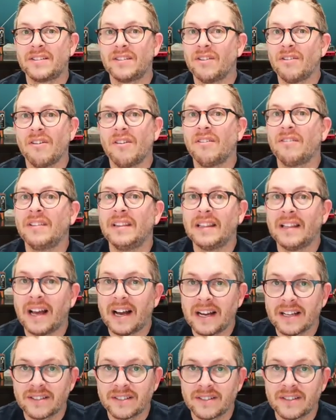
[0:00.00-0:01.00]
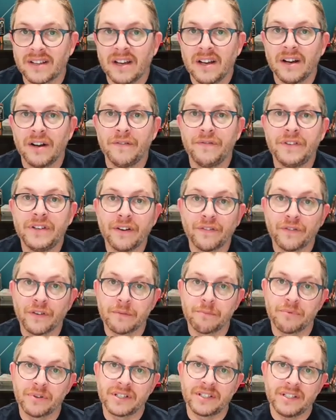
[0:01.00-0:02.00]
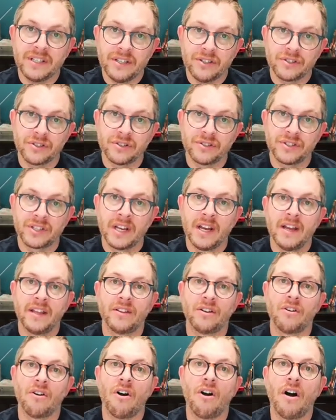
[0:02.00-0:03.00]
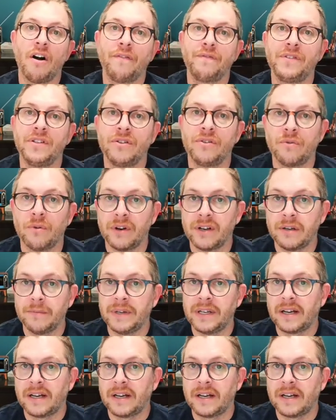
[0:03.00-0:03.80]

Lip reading: There are lots of different procedures that are often going to be